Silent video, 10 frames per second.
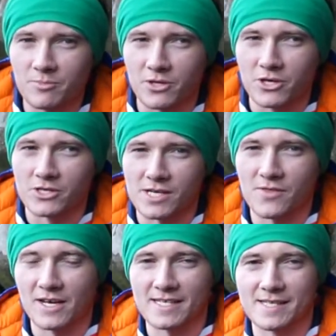because I
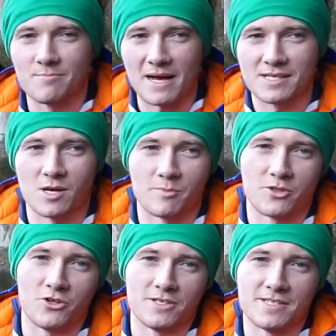think it's the best
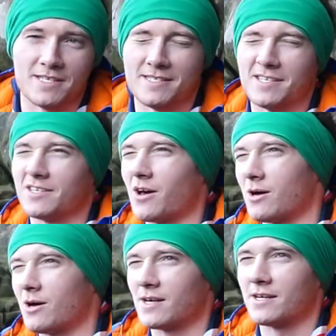opportunity to go
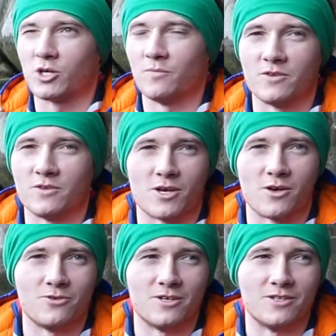outside of your comfort
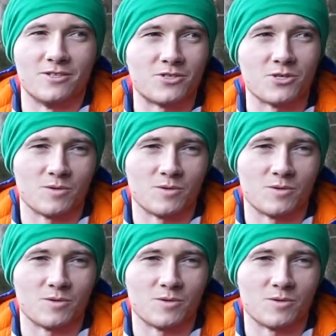zone and do